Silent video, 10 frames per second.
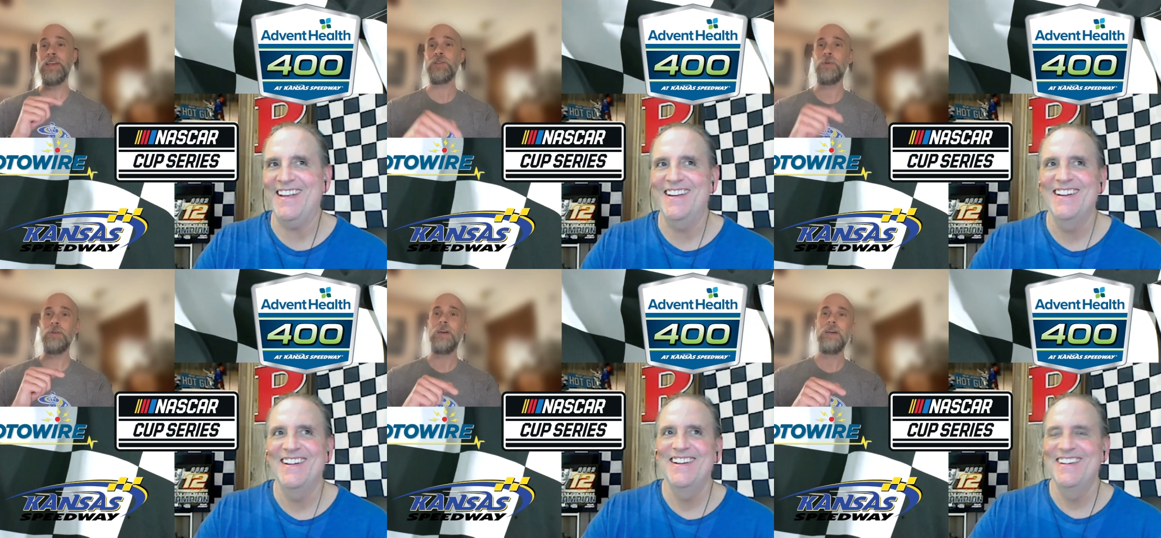Speaker 1: This,
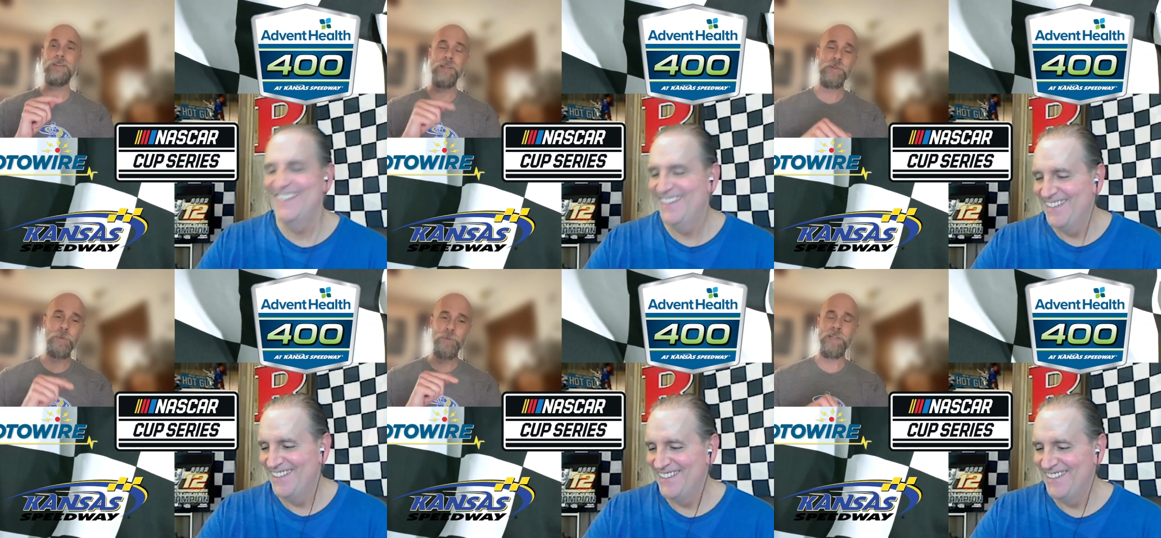
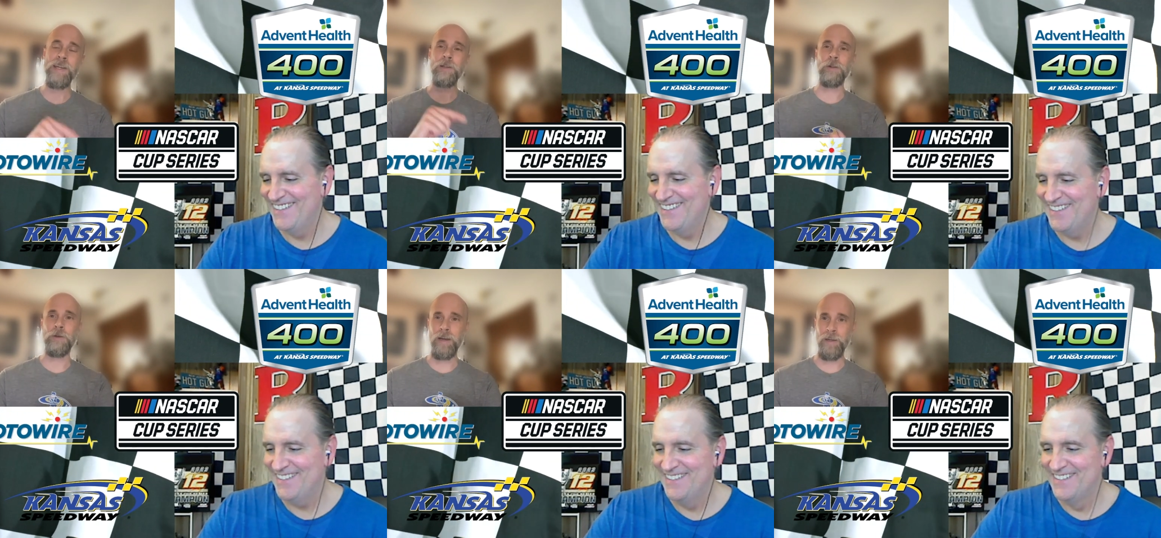this
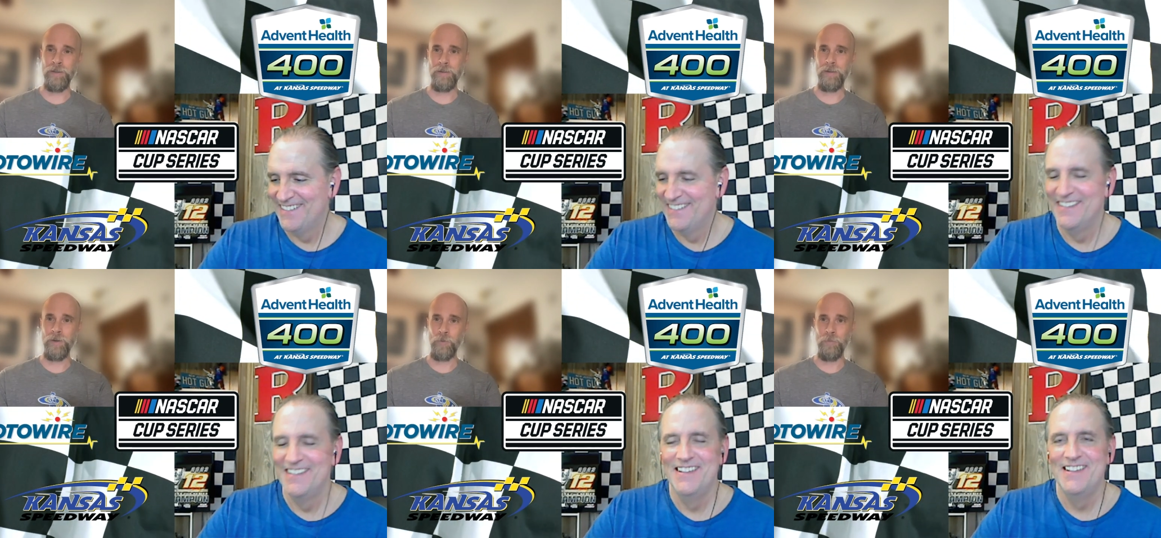particular kind
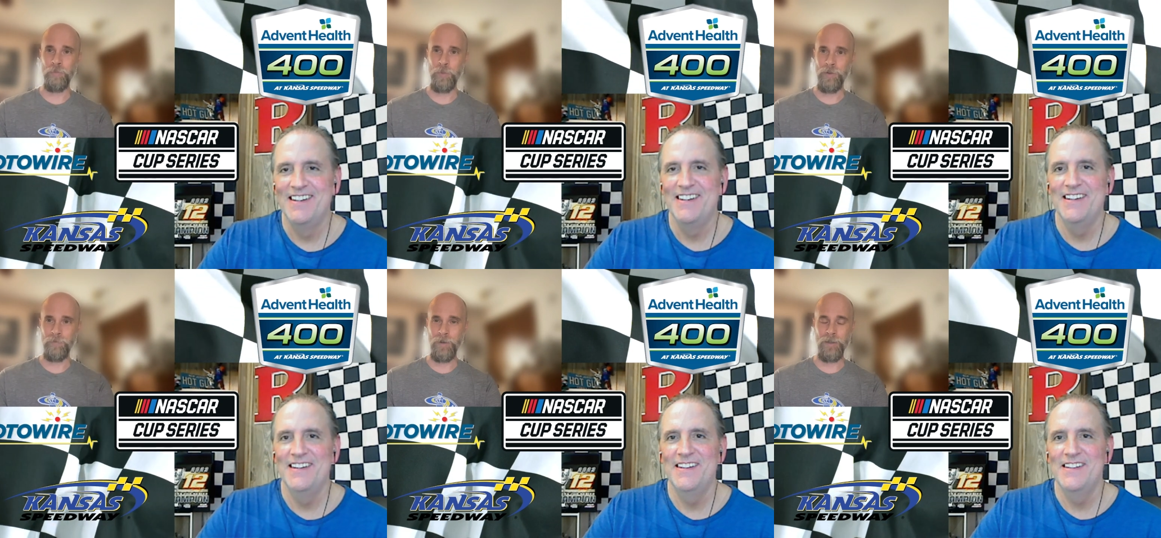of
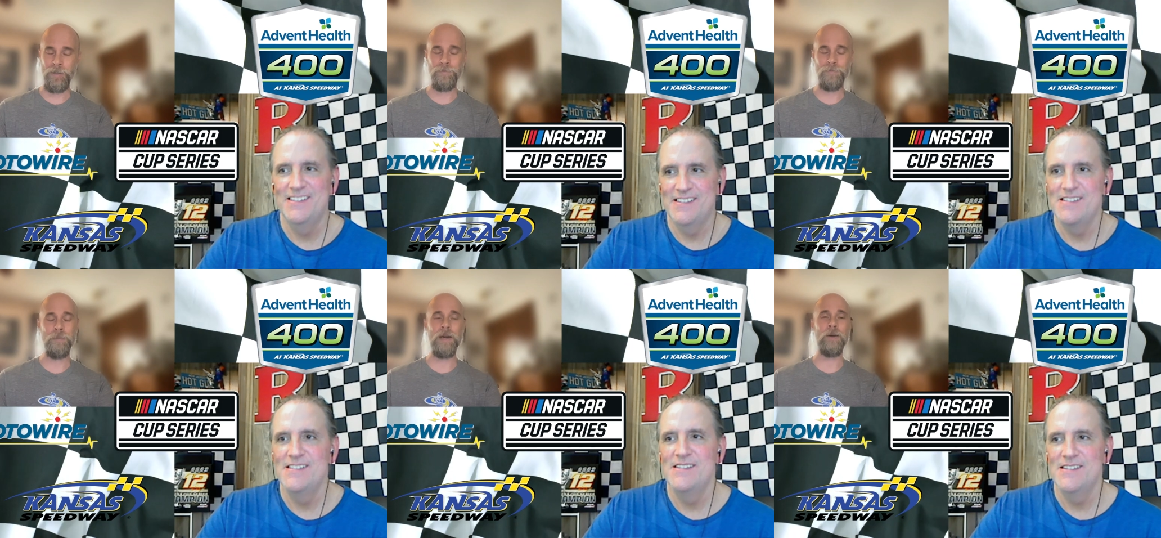1.5
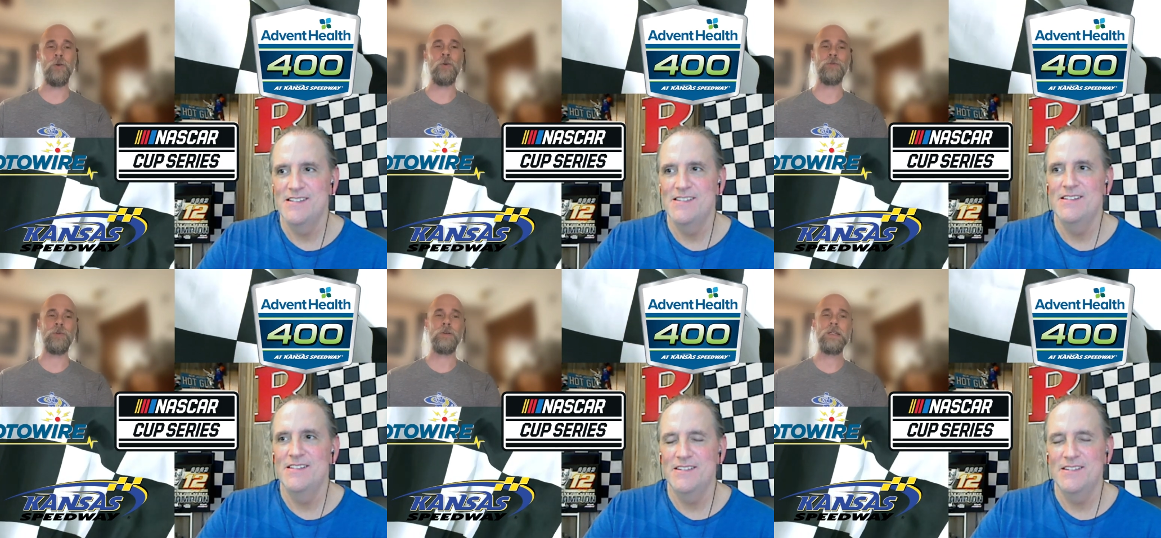mile
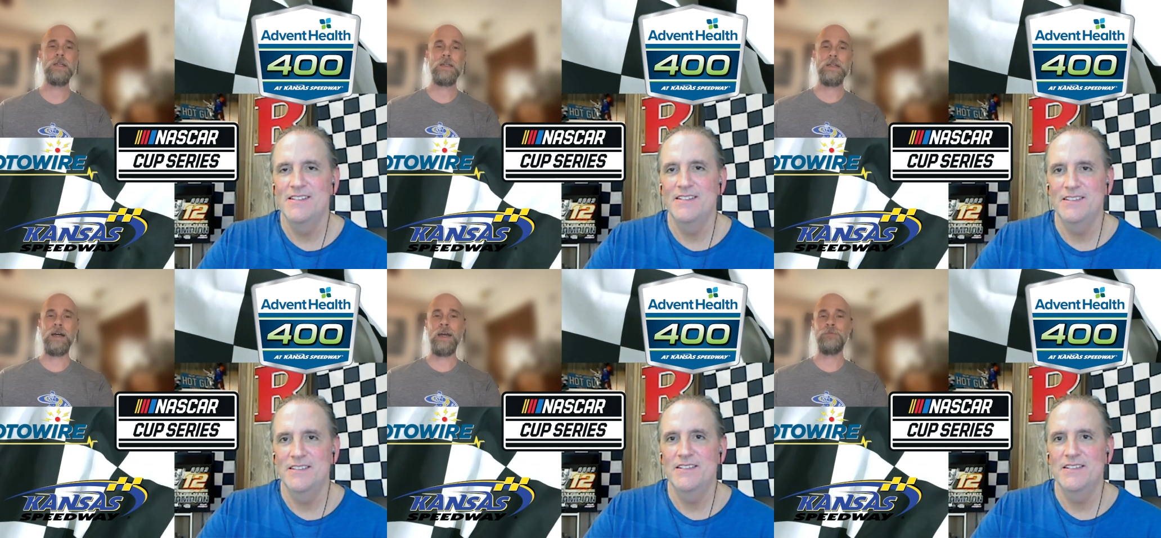oval,
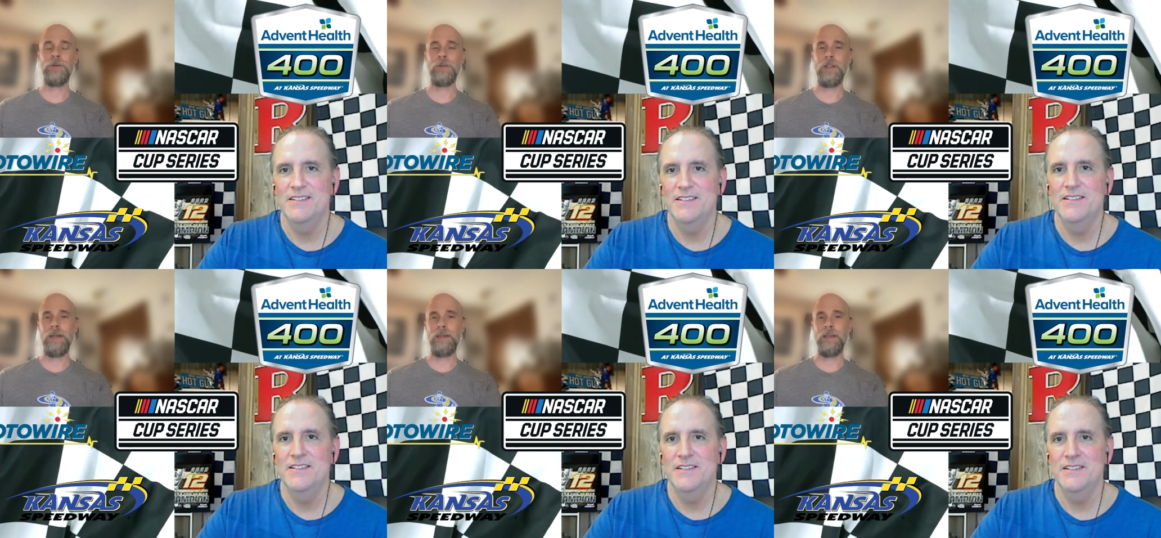uh, I feel
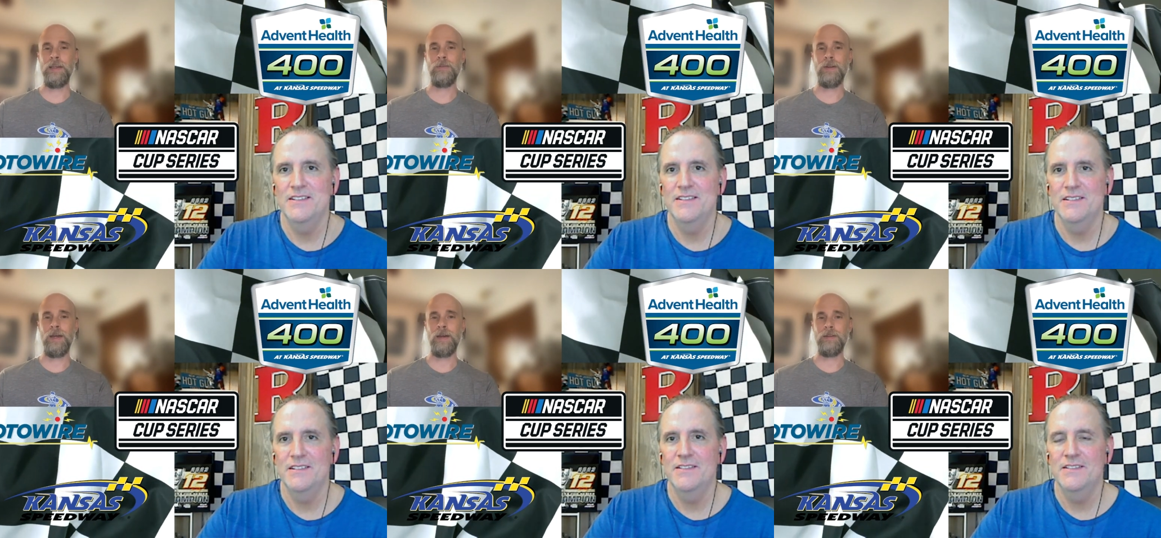like
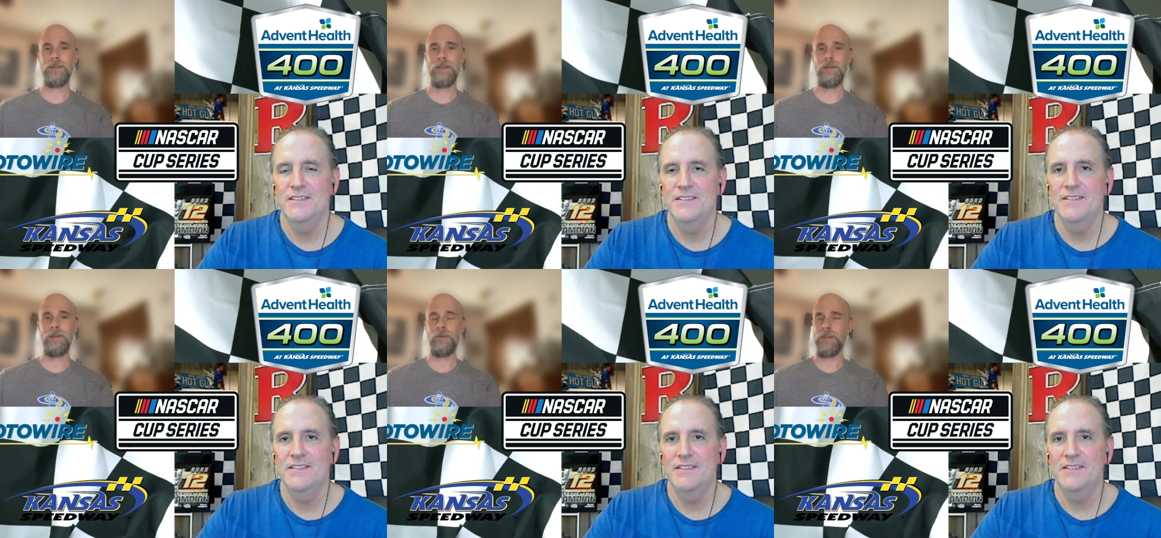even at
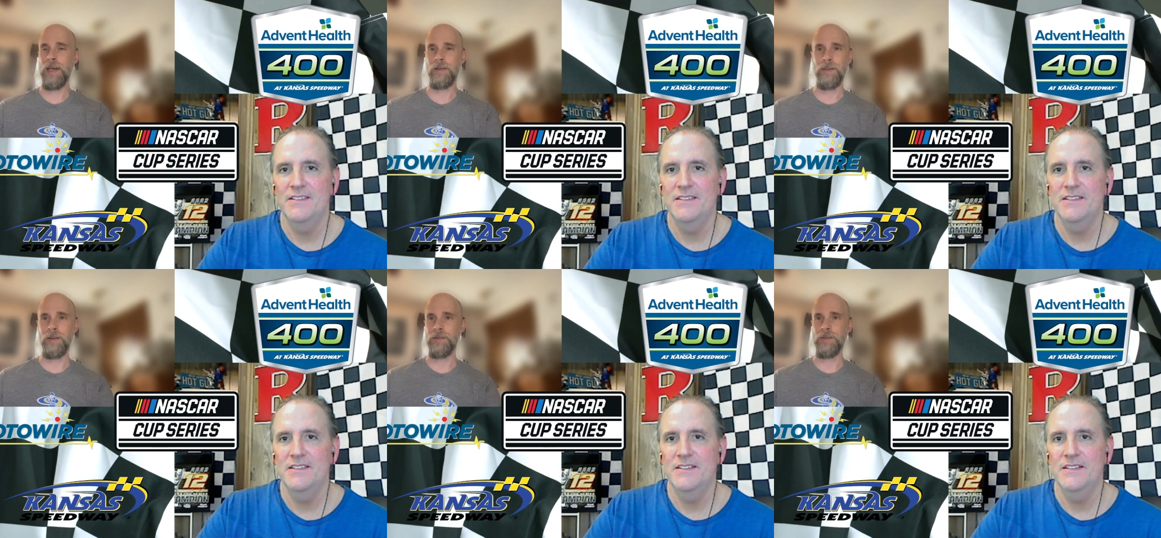you know
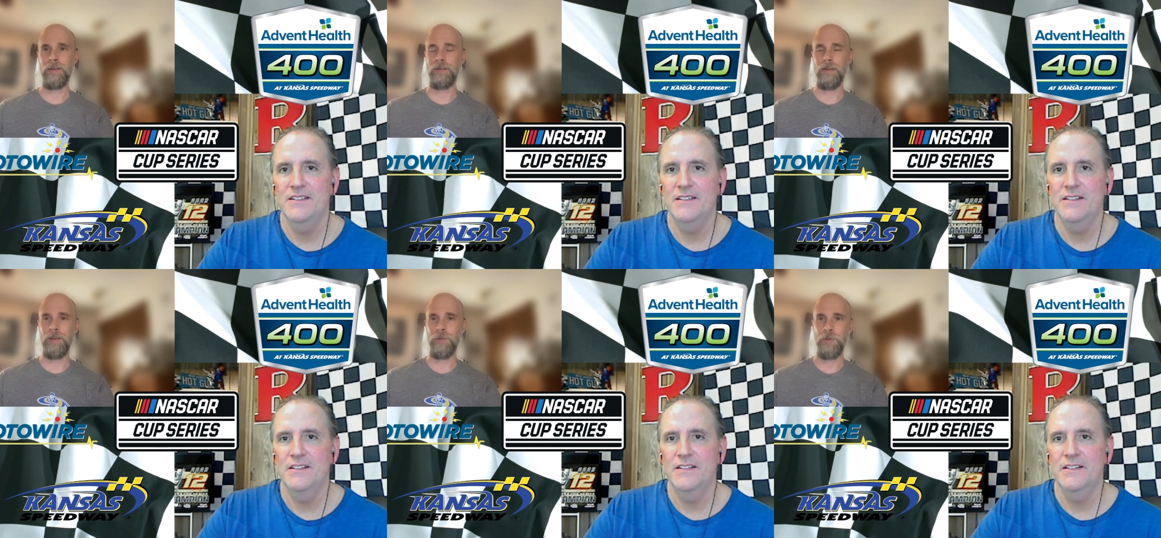Texas and
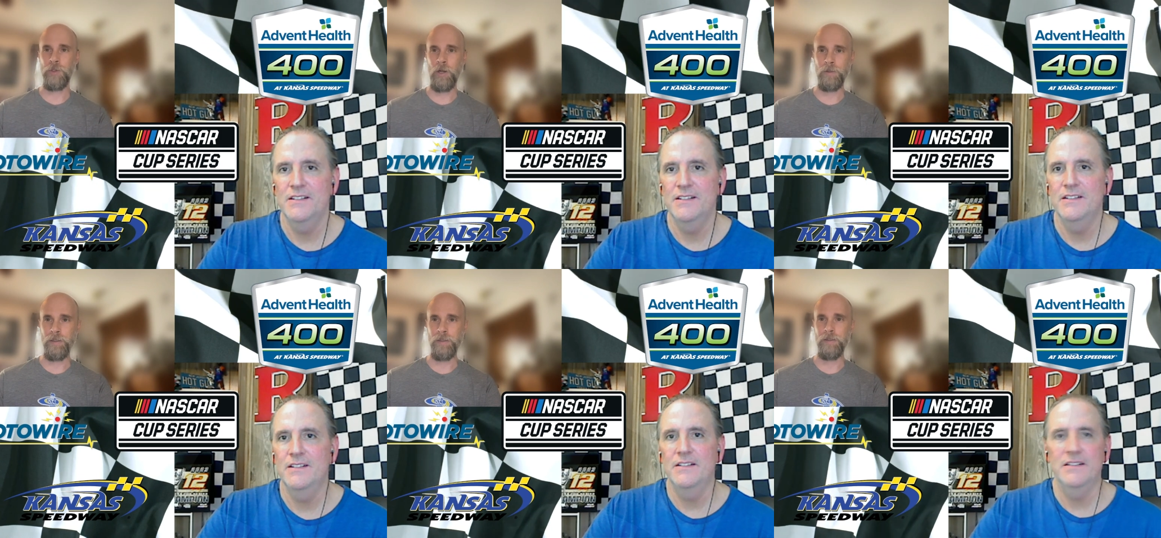and
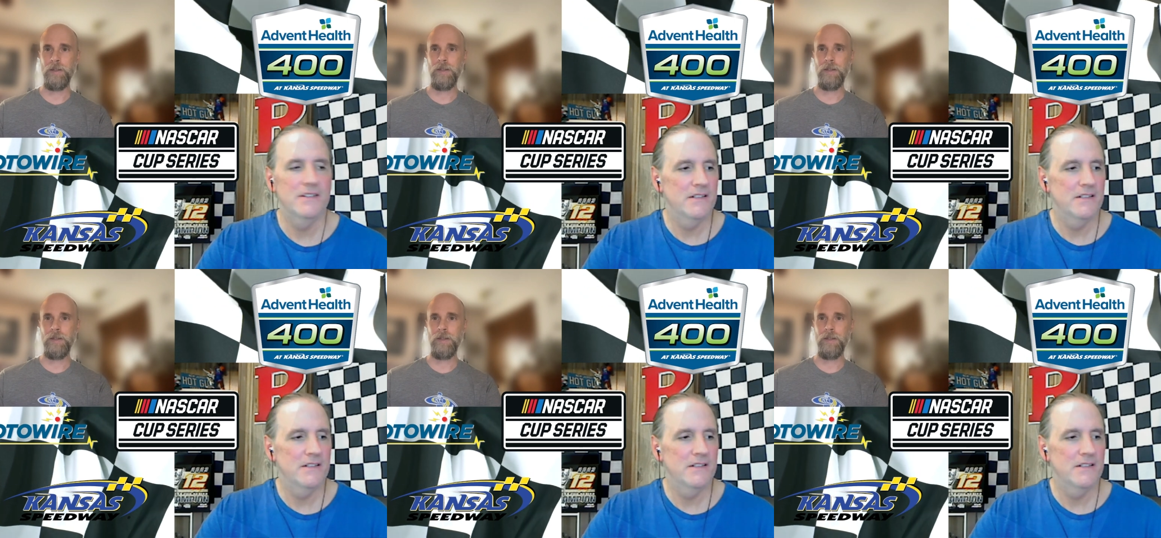Charlotte,